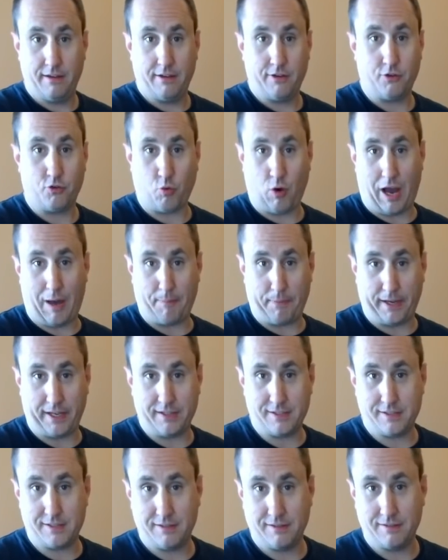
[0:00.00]

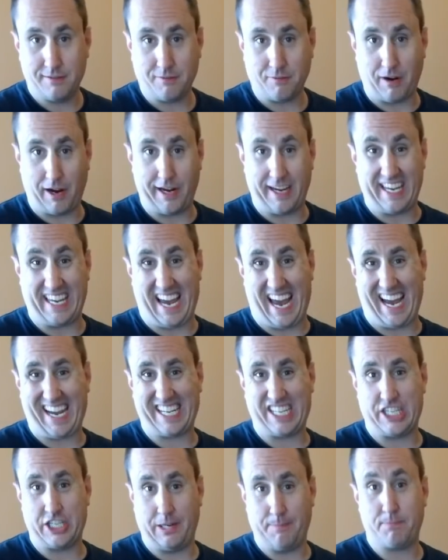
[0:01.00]
droppings, right? Yak
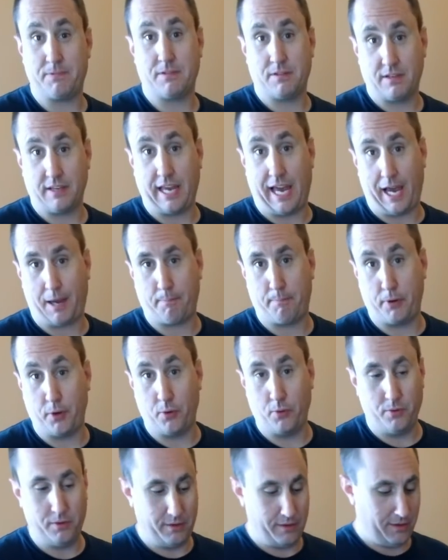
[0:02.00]
chips, yak
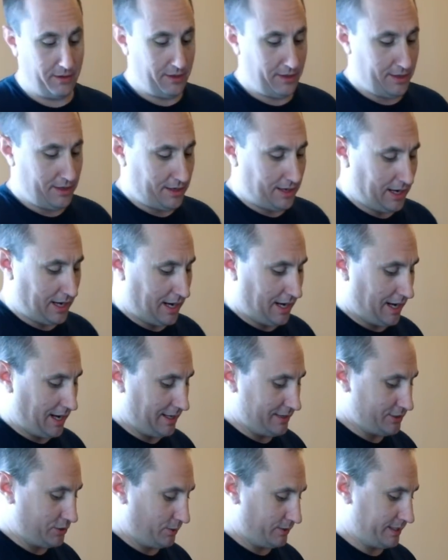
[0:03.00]
poo.
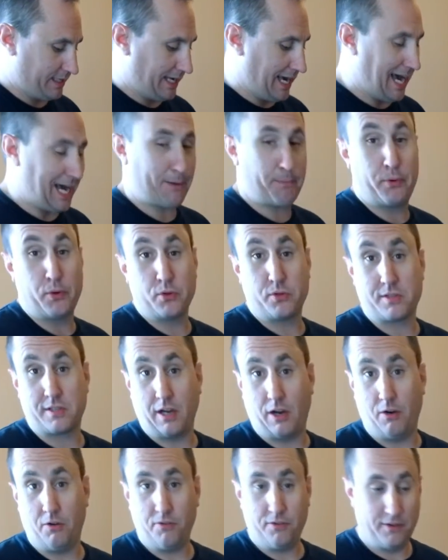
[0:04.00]
So it's a yak poo
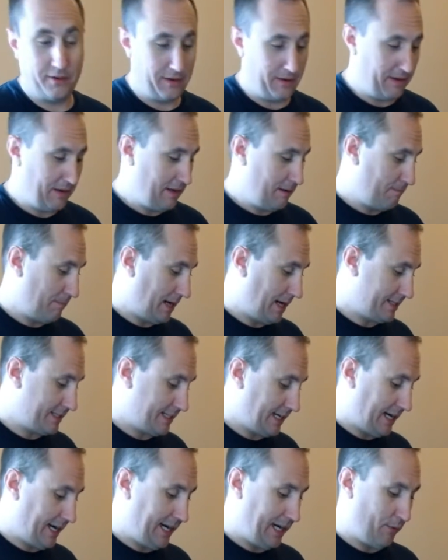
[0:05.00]
stove. But
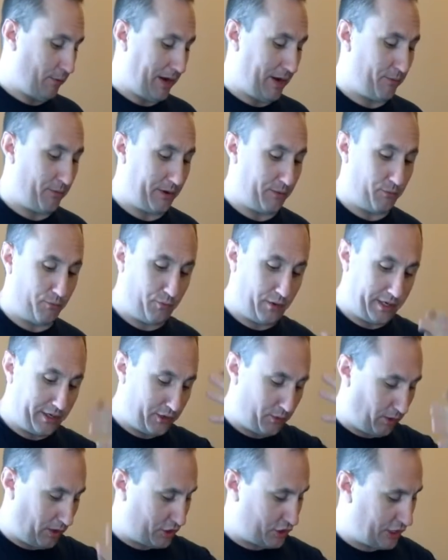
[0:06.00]
anyway, we
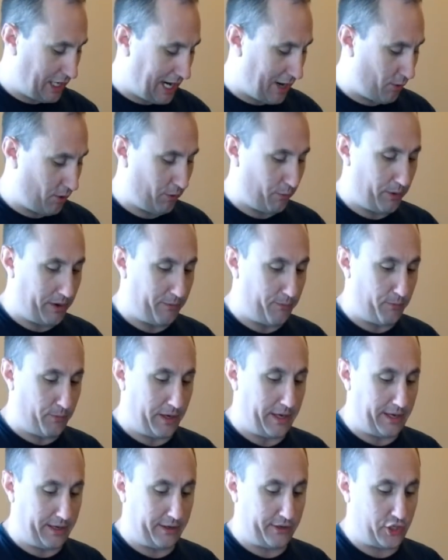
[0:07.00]
do our shower,
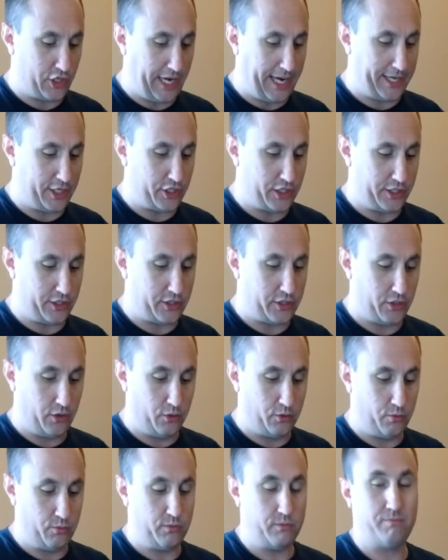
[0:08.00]
we change
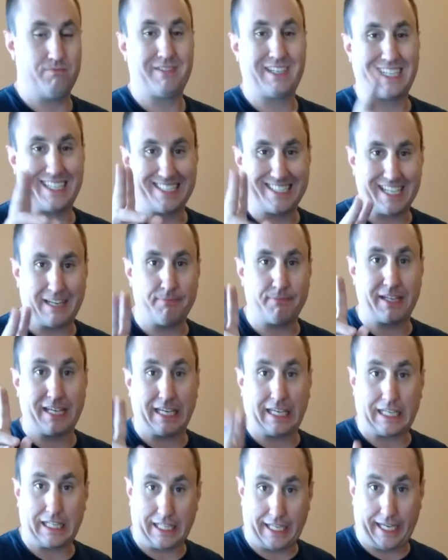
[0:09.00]
into something
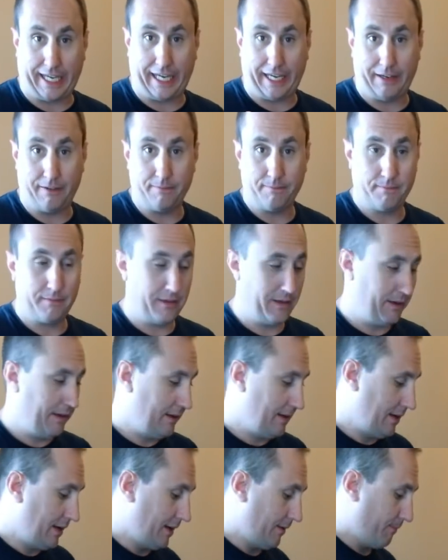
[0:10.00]
clean,
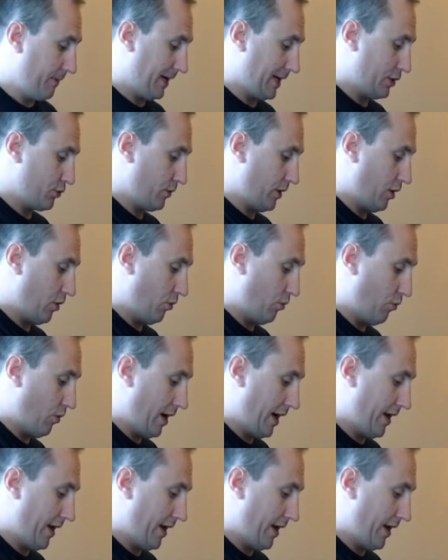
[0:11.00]
because we don't want,